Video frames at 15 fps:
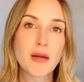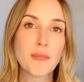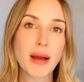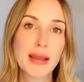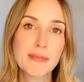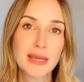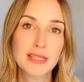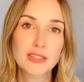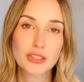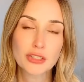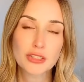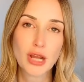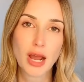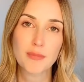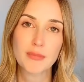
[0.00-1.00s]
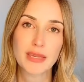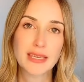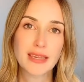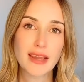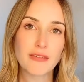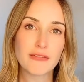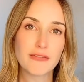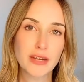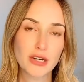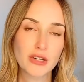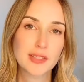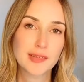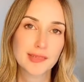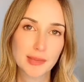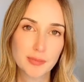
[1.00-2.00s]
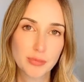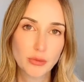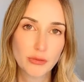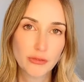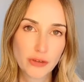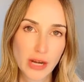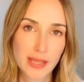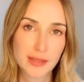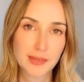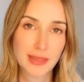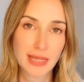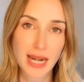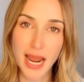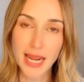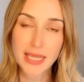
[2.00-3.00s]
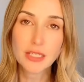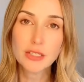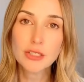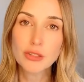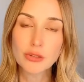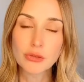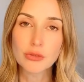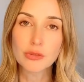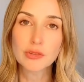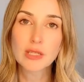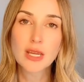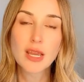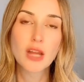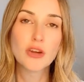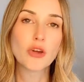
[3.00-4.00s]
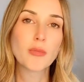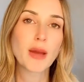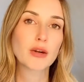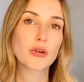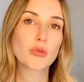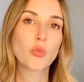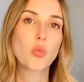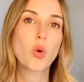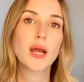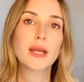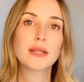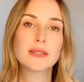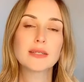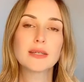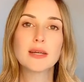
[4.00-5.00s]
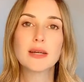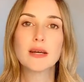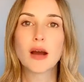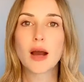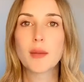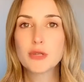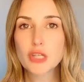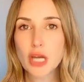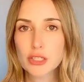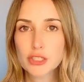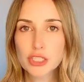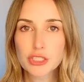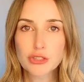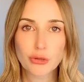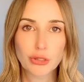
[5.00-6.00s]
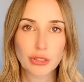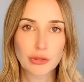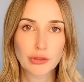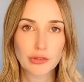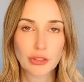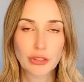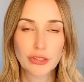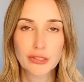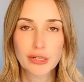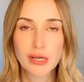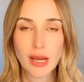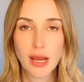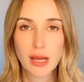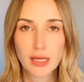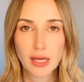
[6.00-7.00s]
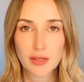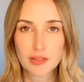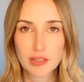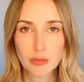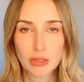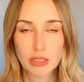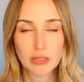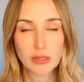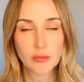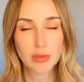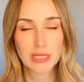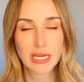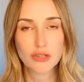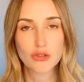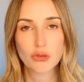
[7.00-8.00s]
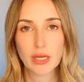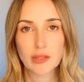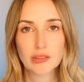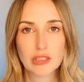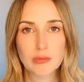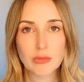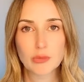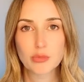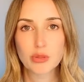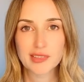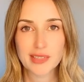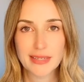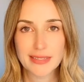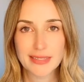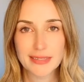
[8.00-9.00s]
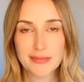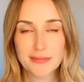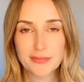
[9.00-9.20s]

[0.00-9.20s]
my mentor taught me a very simple phrase that I could use no matter what objection or concern a customer, potential customer presented.